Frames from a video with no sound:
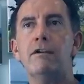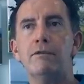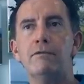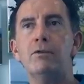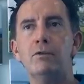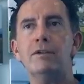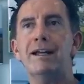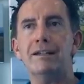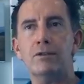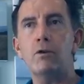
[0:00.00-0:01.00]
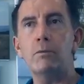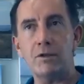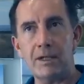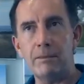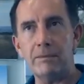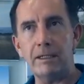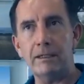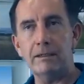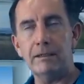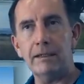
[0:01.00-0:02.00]
to have the fuel tanks almost
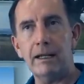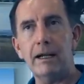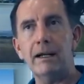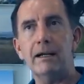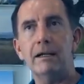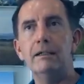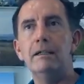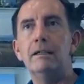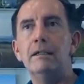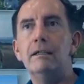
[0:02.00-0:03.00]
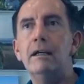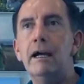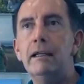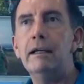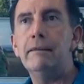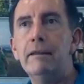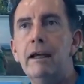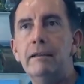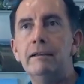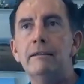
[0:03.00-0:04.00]
empty. Okay,
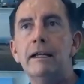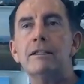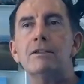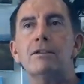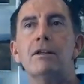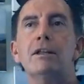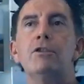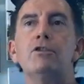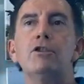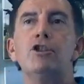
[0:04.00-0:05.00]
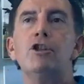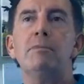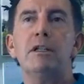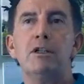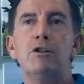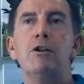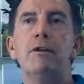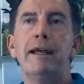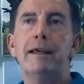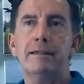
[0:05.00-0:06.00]
and that's so that you can ship it as
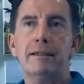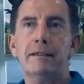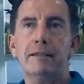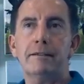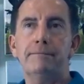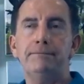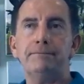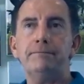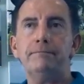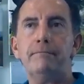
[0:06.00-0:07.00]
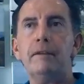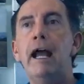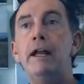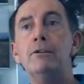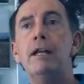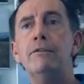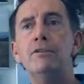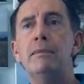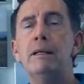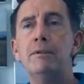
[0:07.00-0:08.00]
non-hazardous. And you'll
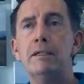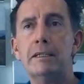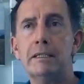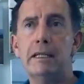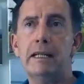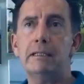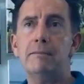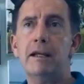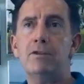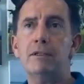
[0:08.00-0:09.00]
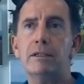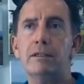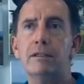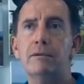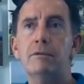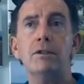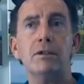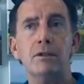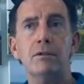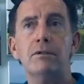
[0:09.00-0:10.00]
have to be able to disconnect the batteries, which
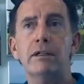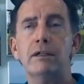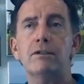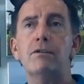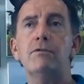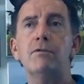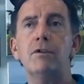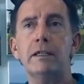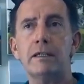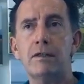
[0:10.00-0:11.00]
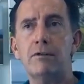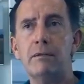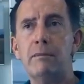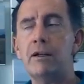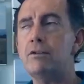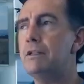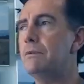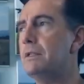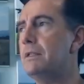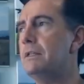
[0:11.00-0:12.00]
is a good thing. So if you've got auxiliary batteries, I
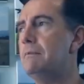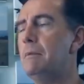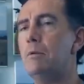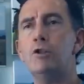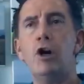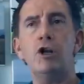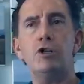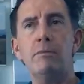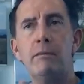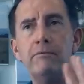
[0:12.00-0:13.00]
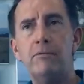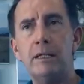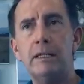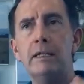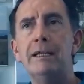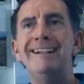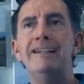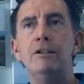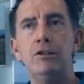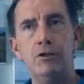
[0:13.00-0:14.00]
always say to people, charge them up fully,
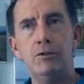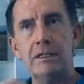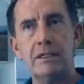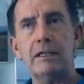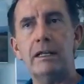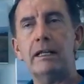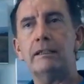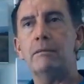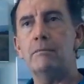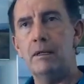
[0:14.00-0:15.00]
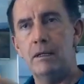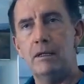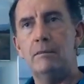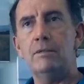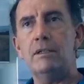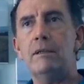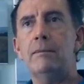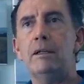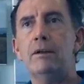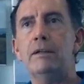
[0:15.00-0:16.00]
you disconnect them, put
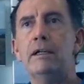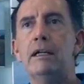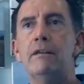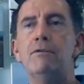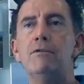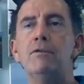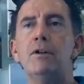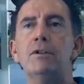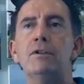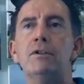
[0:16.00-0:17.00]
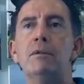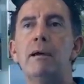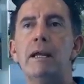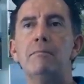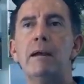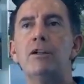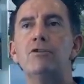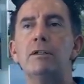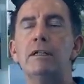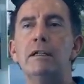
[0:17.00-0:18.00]
something on there, and if you've got the main
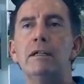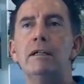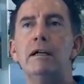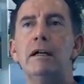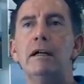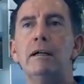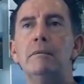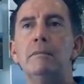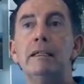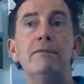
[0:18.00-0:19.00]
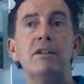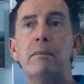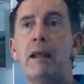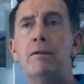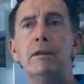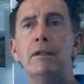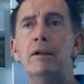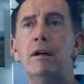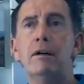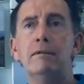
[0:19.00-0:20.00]
battery, leave a spanner in the
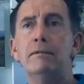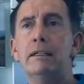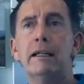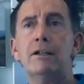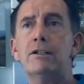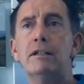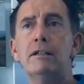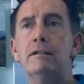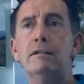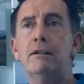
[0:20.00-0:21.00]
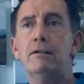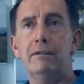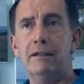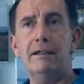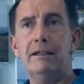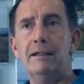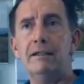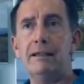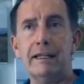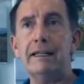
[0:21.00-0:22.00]
car that actually,
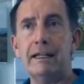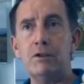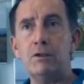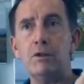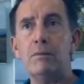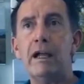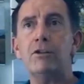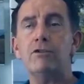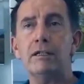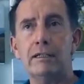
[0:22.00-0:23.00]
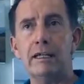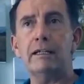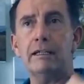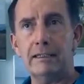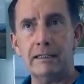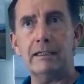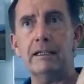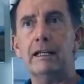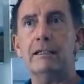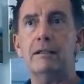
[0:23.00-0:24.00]
they can undo your battery and they can
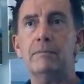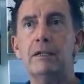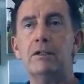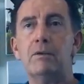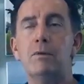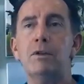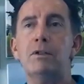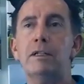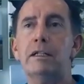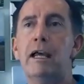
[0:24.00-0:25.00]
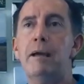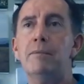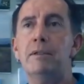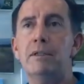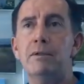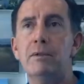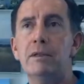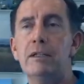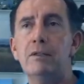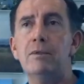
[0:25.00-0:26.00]
disconnect it, because the worst thing that happens is
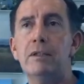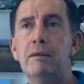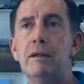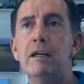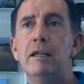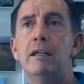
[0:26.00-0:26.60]
what they do is they